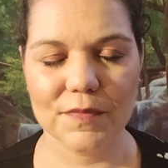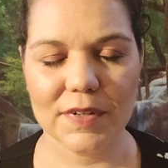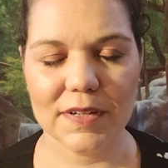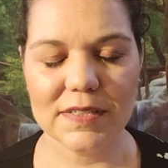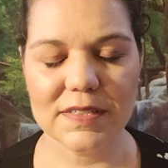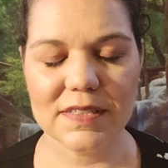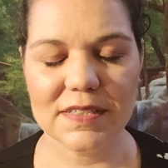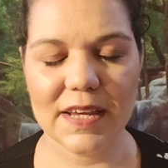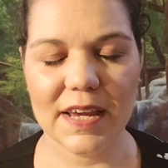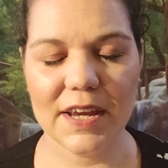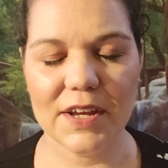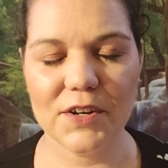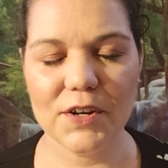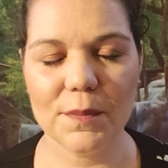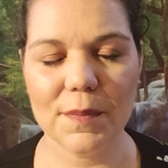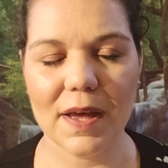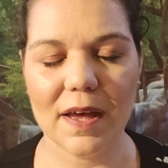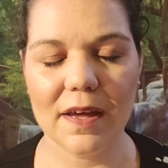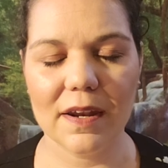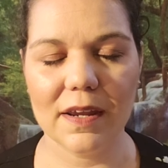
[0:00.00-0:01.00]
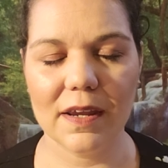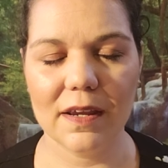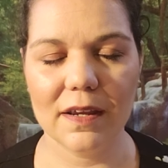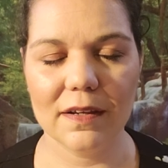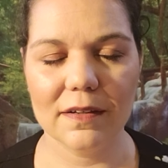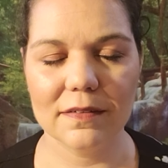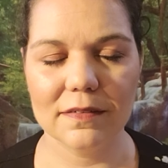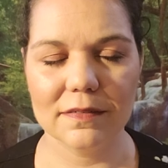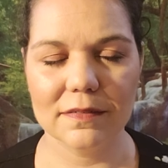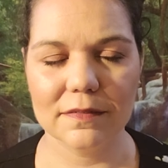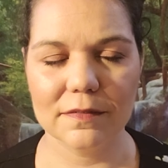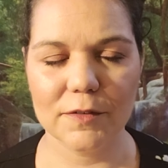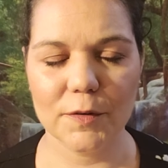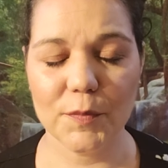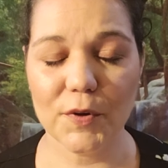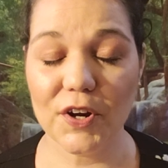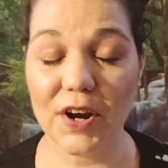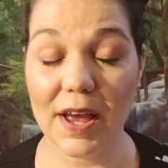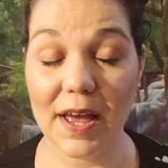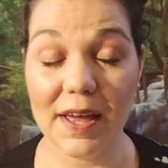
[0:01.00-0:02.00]
Scan your body from
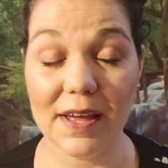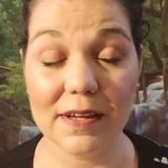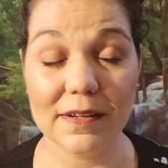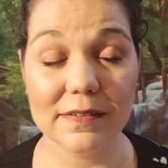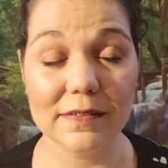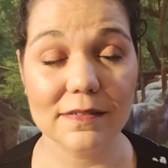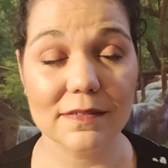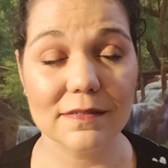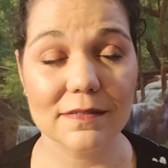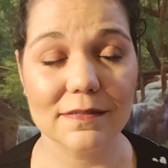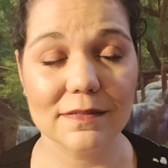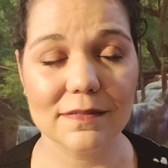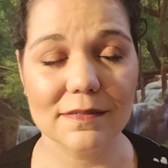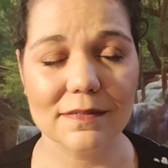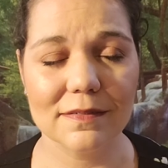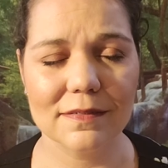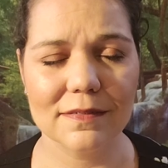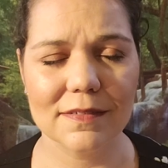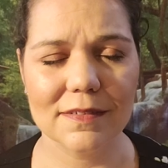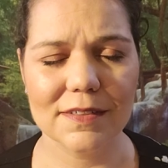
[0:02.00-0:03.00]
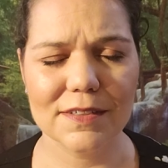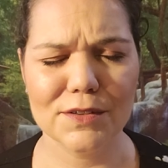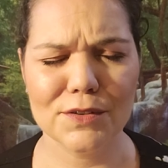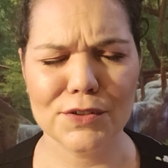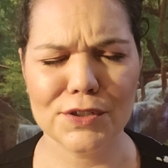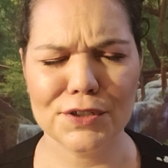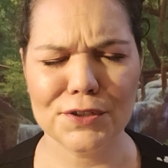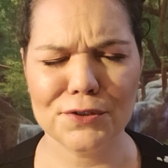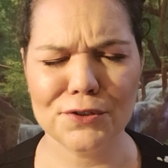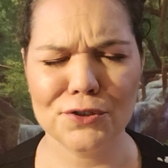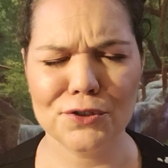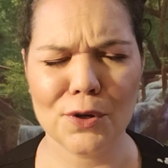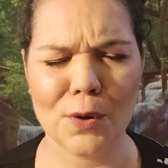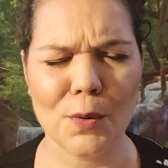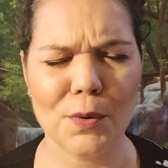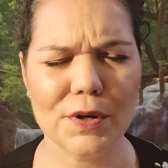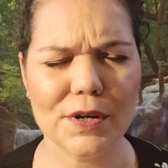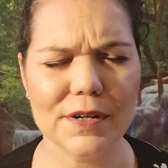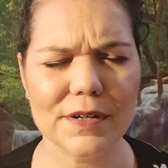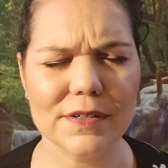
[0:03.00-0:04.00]
your head to your
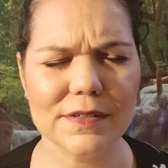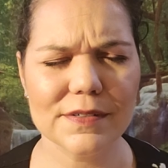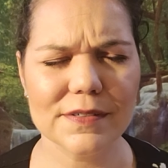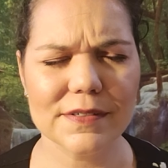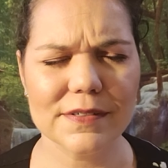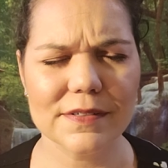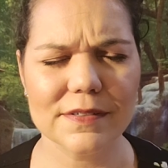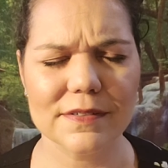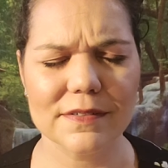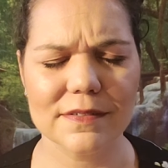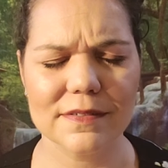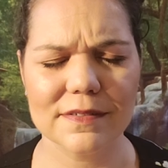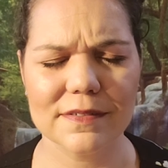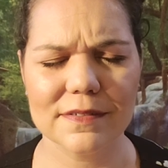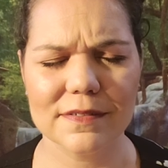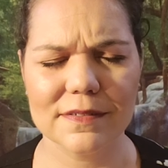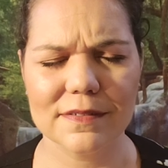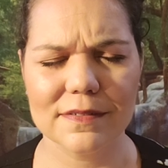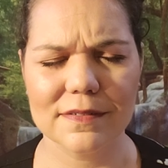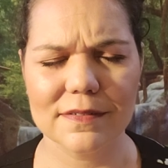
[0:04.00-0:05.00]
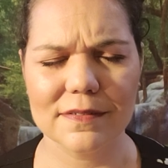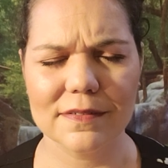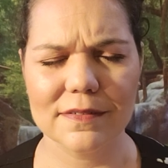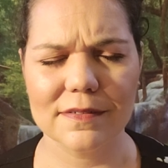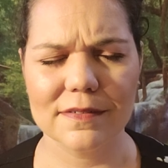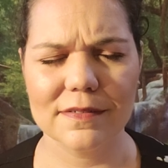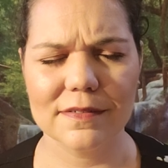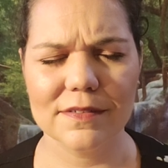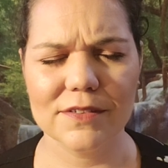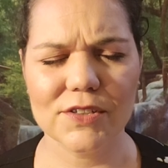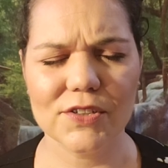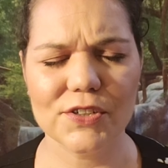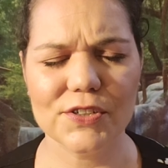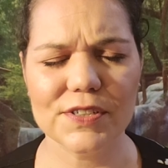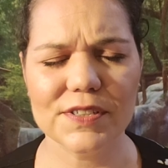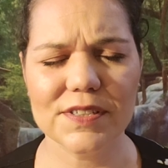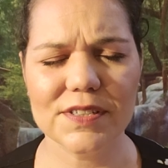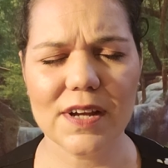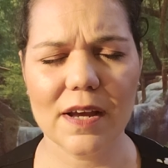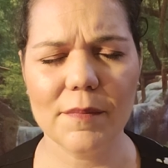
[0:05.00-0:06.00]
shoulders, to your
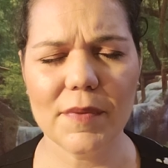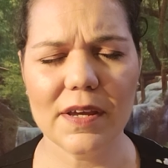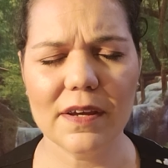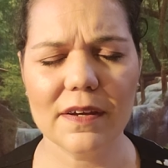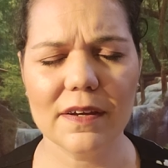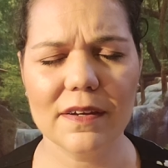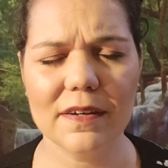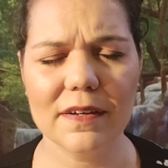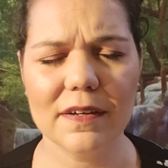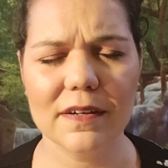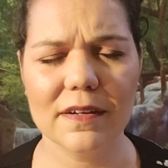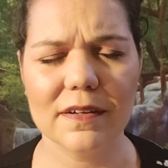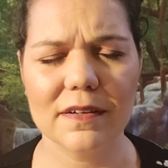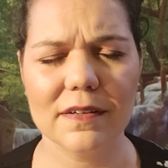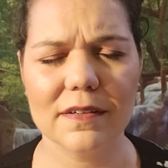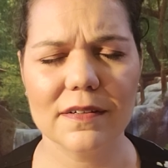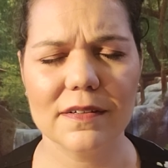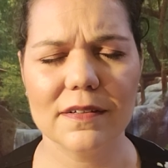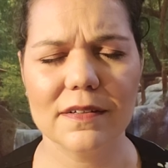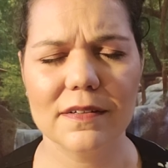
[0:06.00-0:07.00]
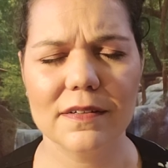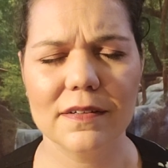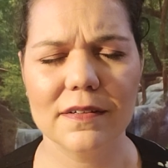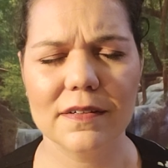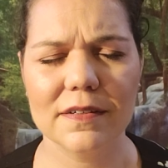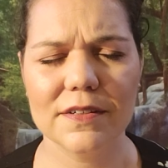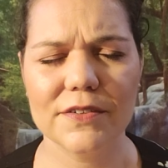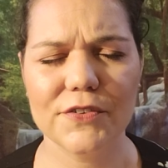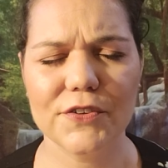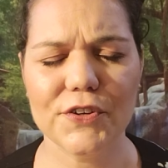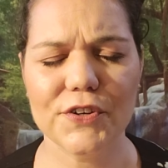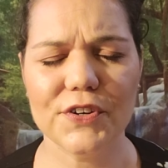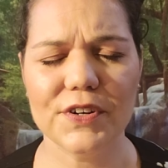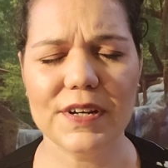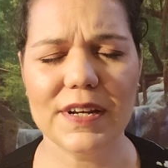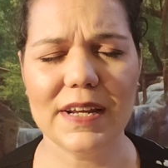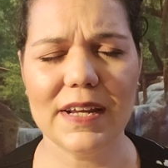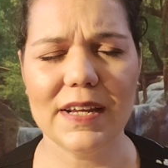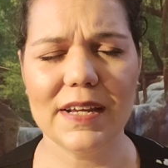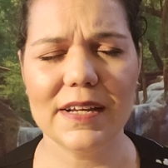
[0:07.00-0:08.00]
stomach, to your
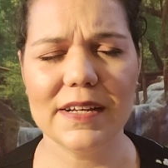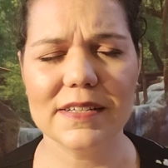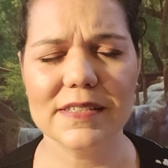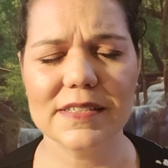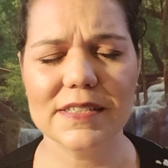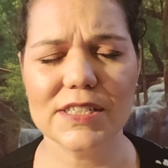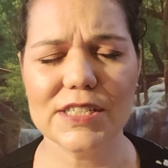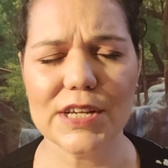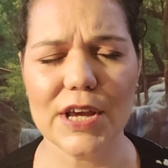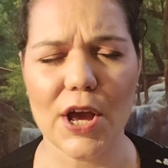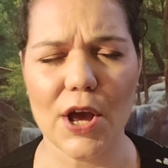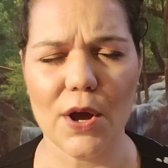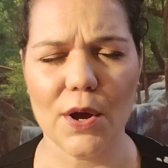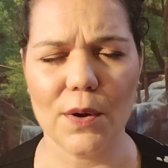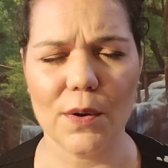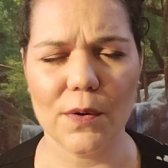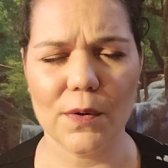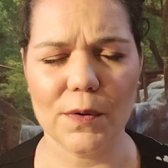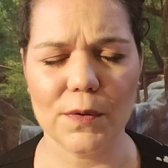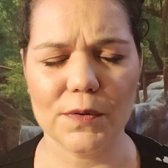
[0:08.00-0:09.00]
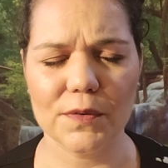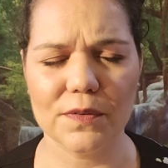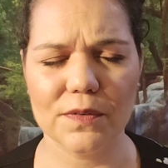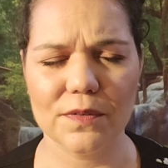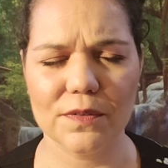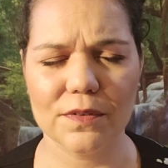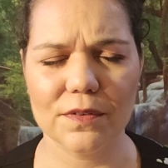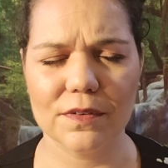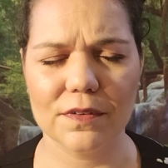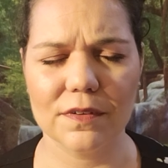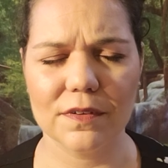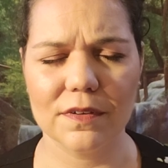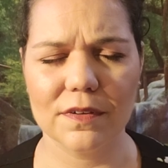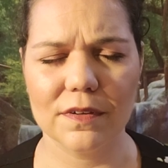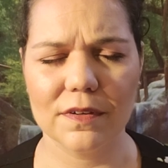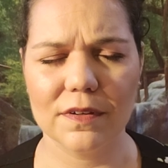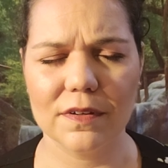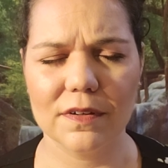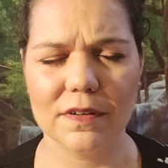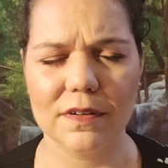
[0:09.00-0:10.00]
knees and toes.
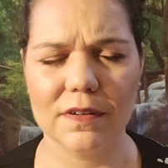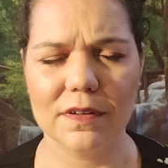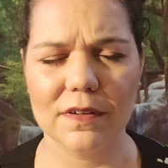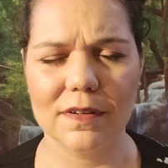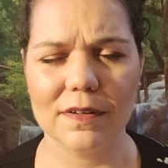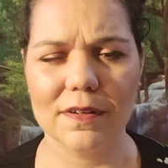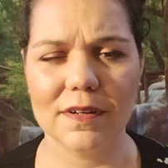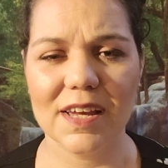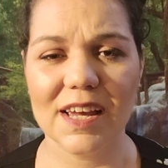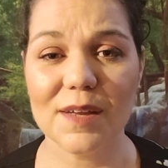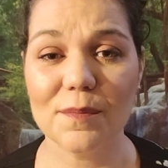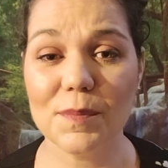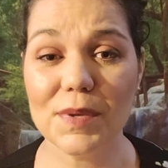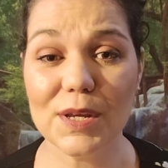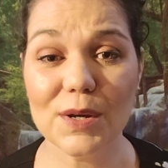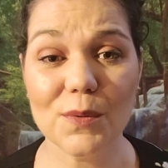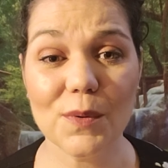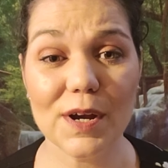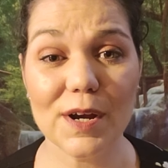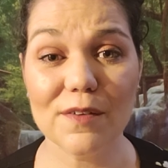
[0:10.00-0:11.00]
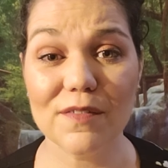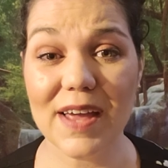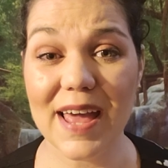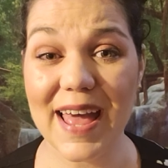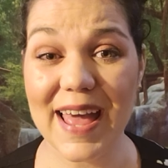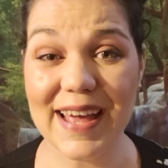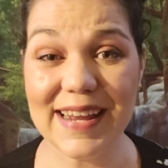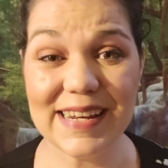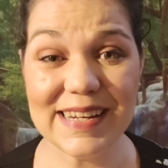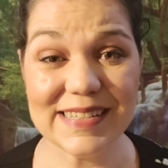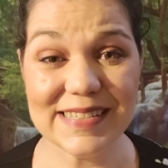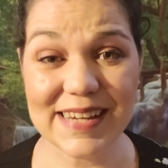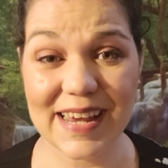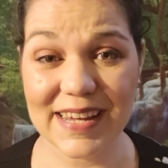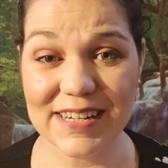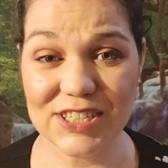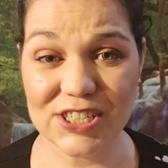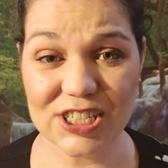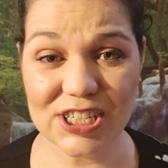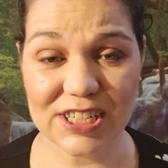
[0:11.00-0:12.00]
And be aware of any
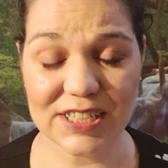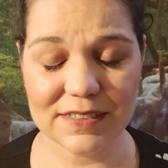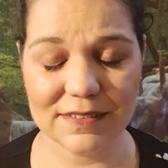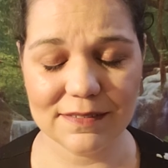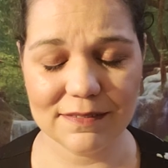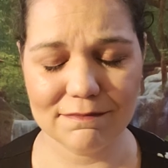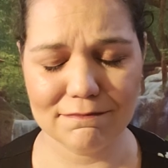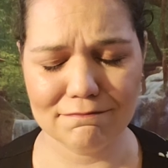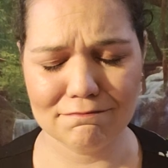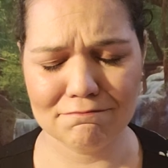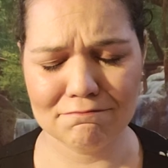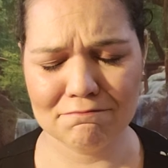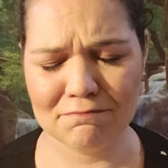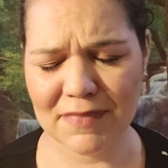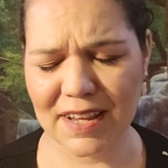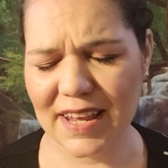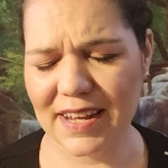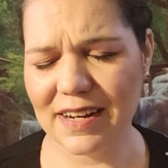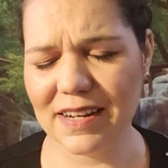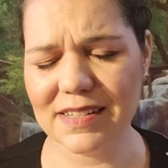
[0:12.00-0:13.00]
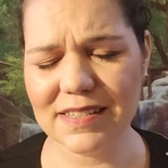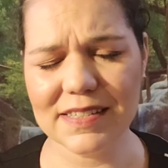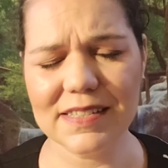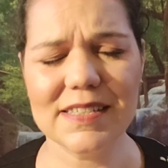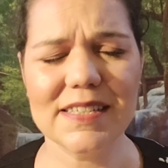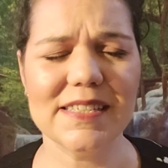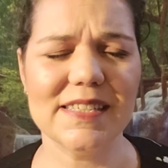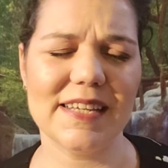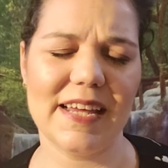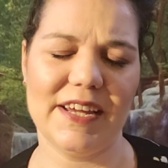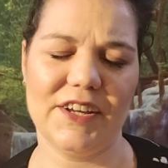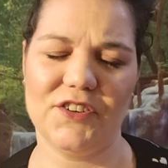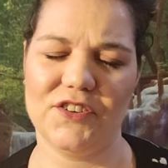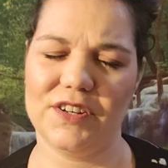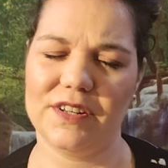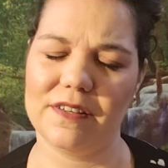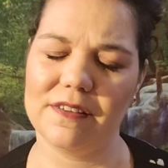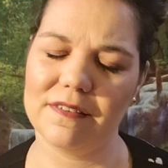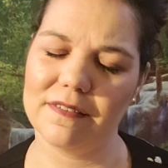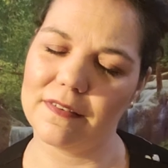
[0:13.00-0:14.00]
tension, any
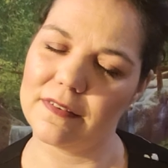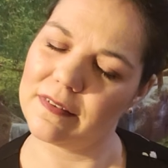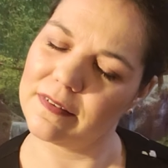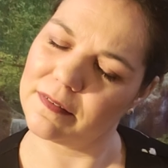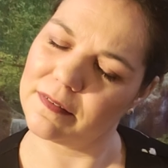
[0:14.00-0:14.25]
sensations.